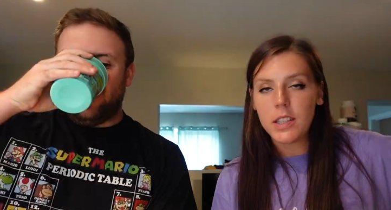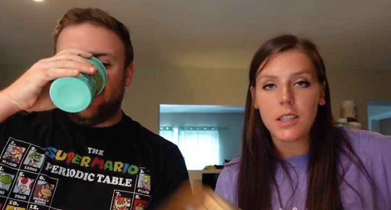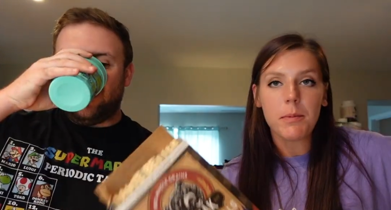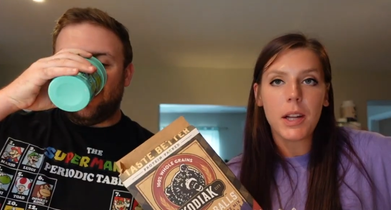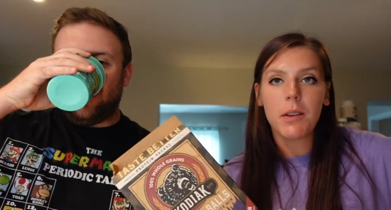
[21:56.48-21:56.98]
Speaker 1: is
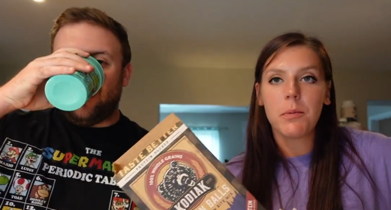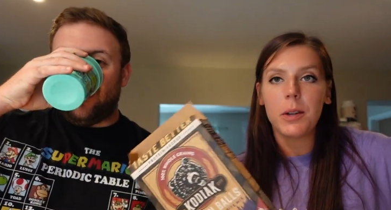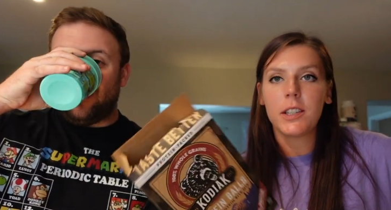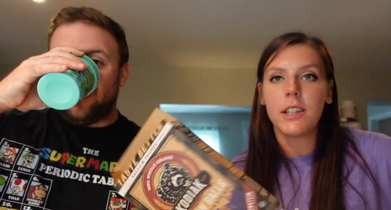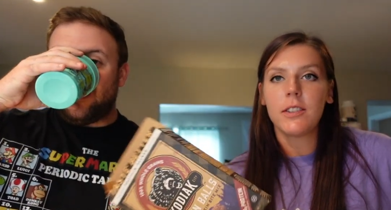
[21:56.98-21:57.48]
something
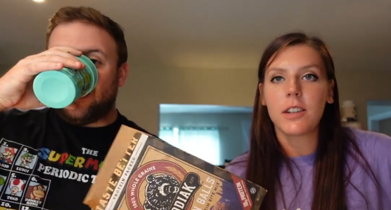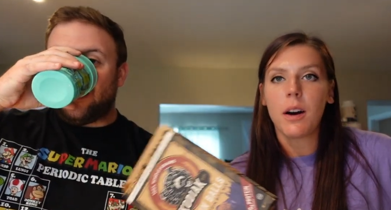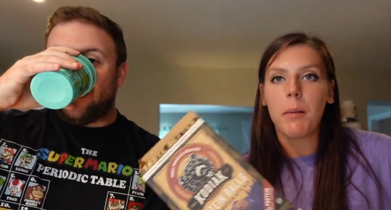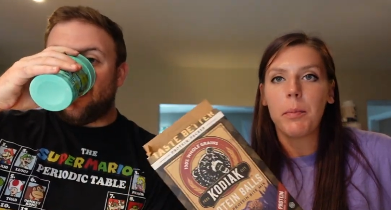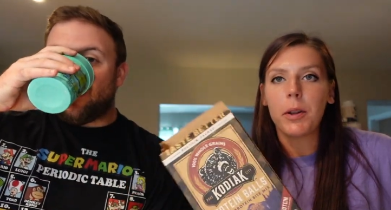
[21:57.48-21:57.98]
we could even
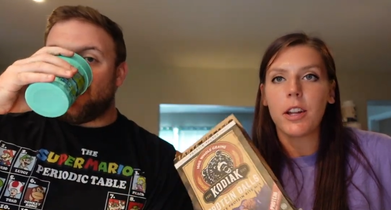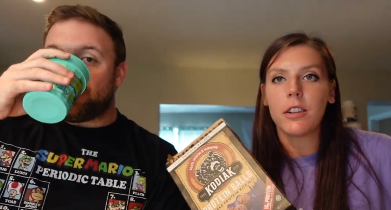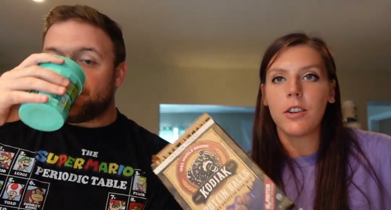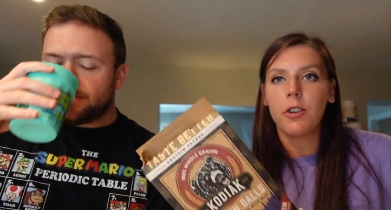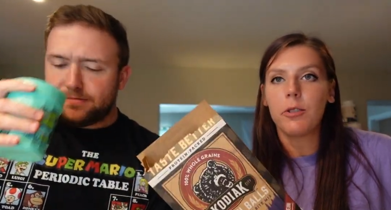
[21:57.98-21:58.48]
come up with on
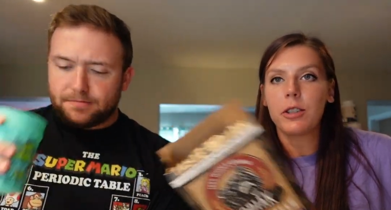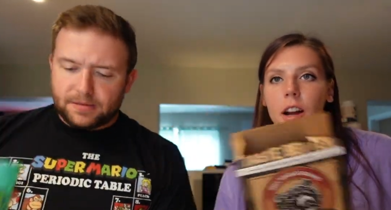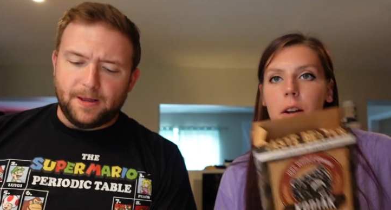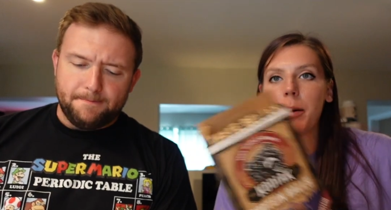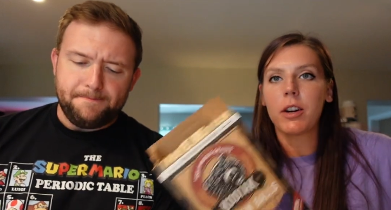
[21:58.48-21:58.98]
our own and
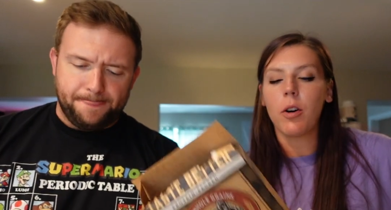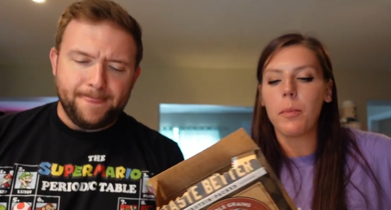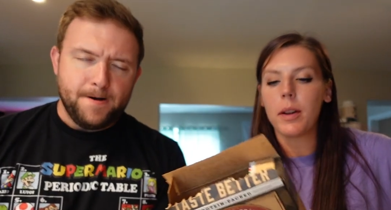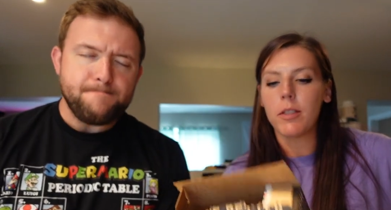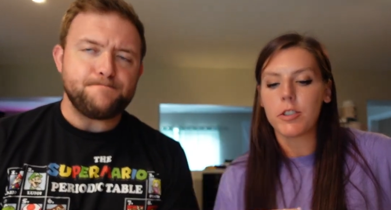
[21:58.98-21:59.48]
kind of make a
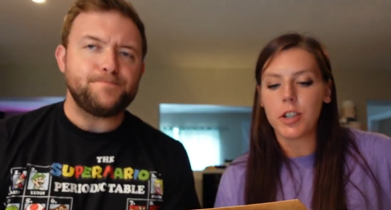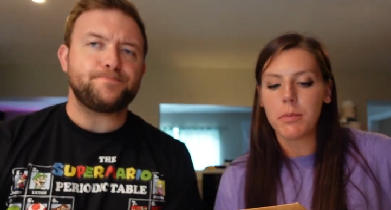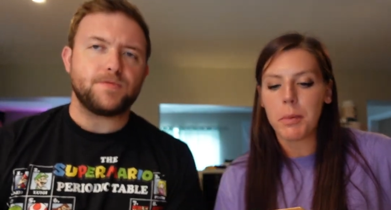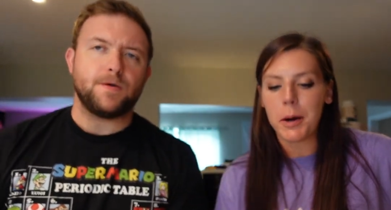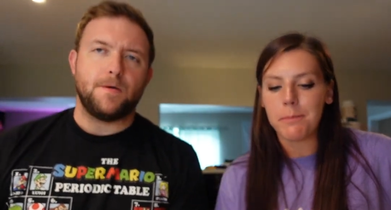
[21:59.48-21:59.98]
homemade
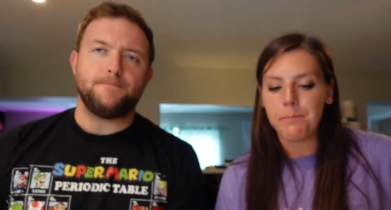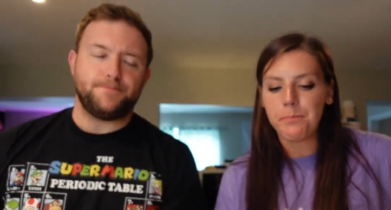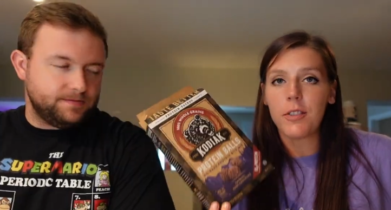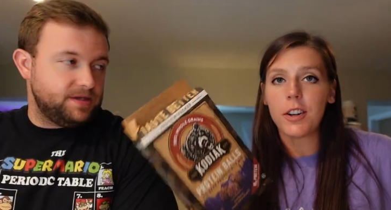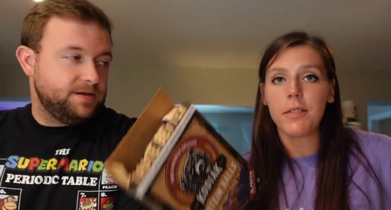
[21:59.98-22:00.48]
version, but
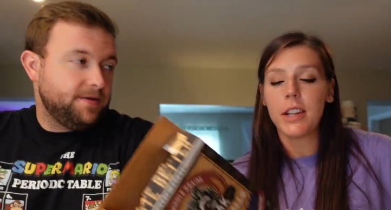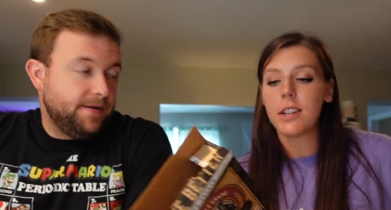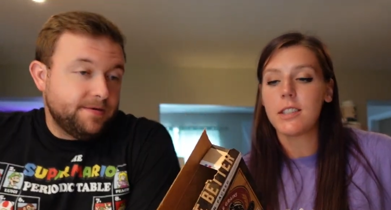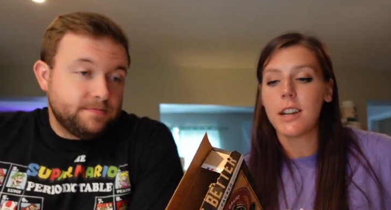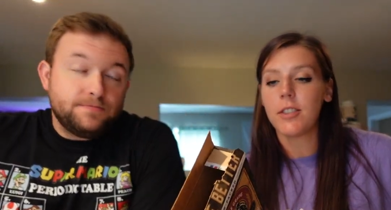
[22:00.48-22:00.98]
for
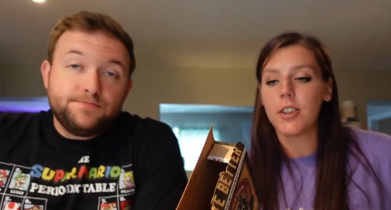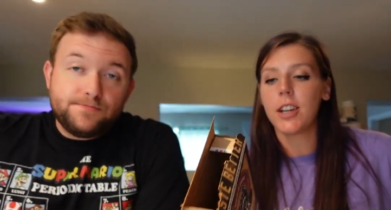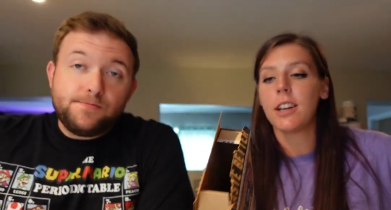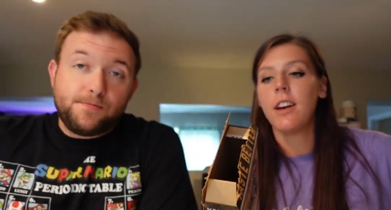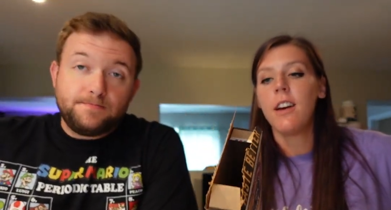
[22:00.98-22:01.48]
convenience and
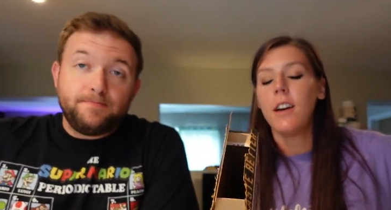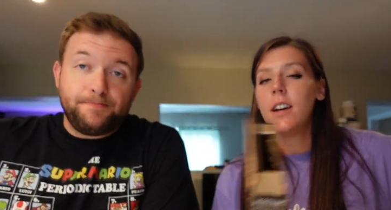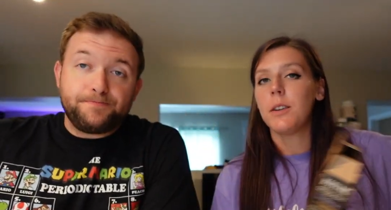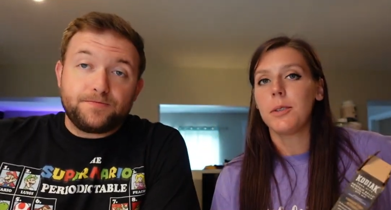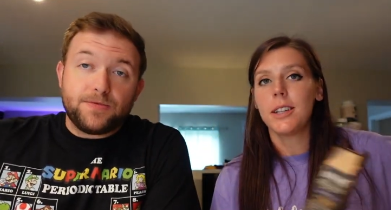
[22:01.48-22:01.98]
everything,
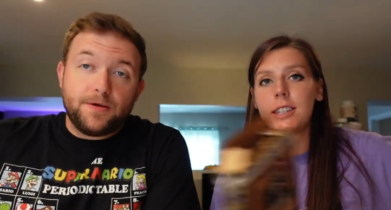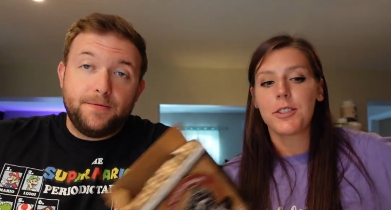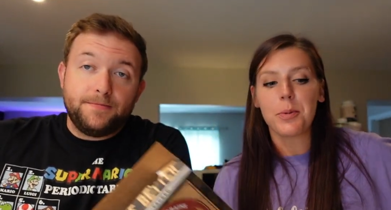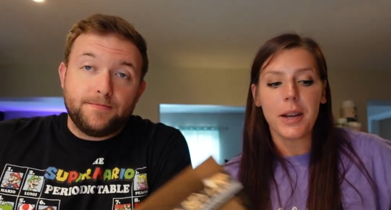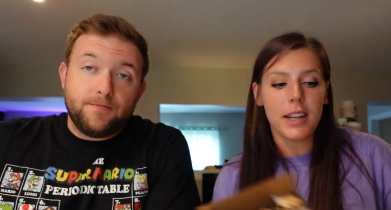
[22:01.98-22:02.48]
it really is
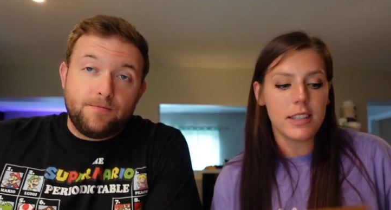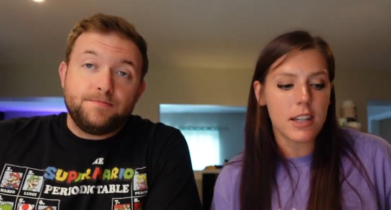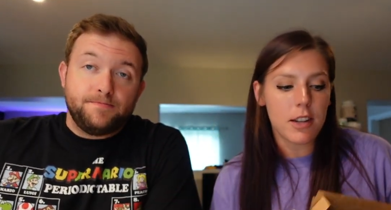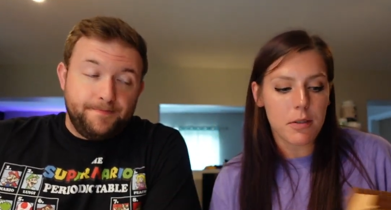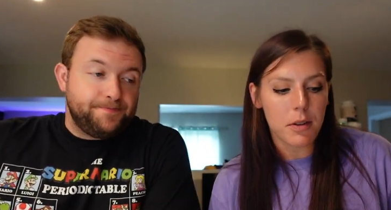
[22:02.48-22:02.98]
quick and easy
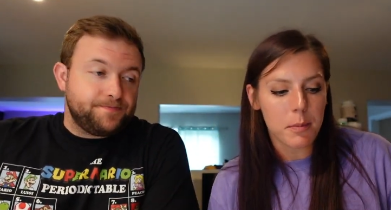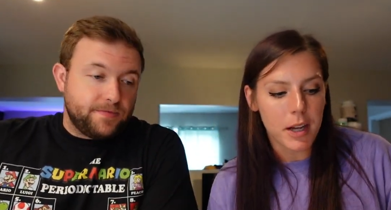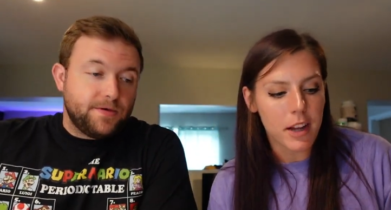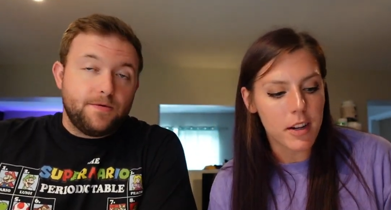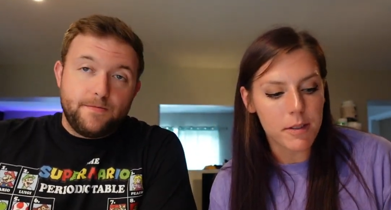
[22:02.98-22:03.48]
to throw them
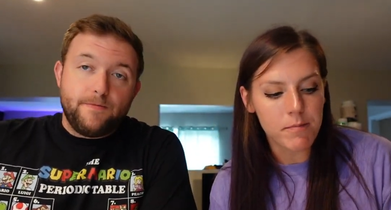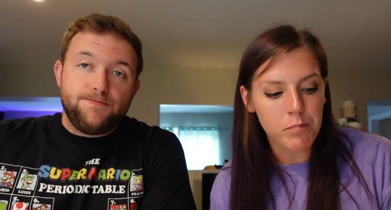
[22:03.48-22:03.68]
together.